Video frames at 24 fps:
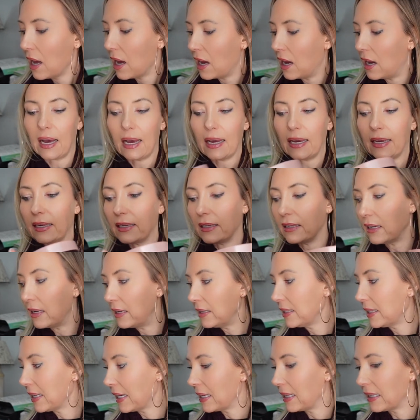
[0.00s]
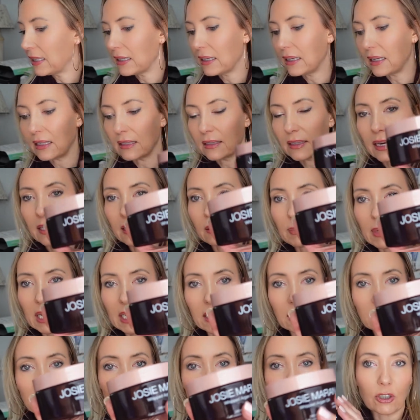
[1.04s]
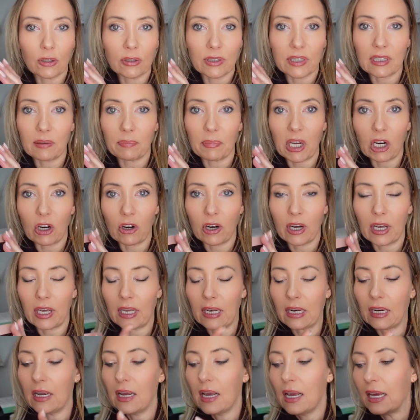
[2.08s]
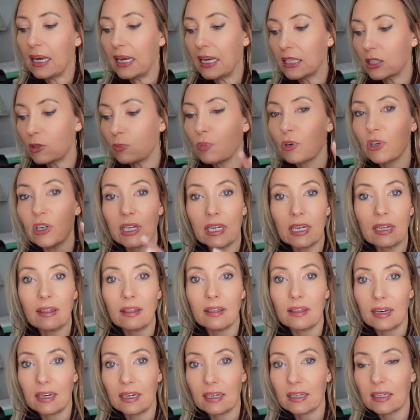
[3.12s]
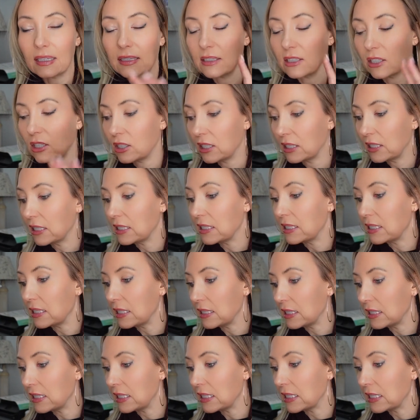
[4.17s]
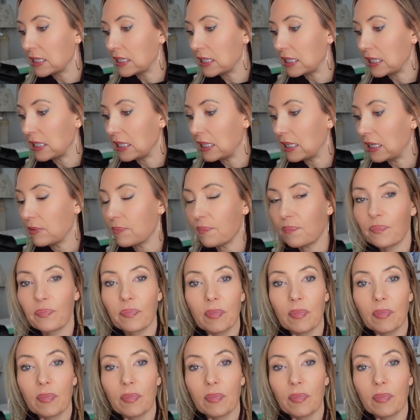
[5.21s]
I, again, like my Josie Marin, it's pretty thick, it's a good consistency.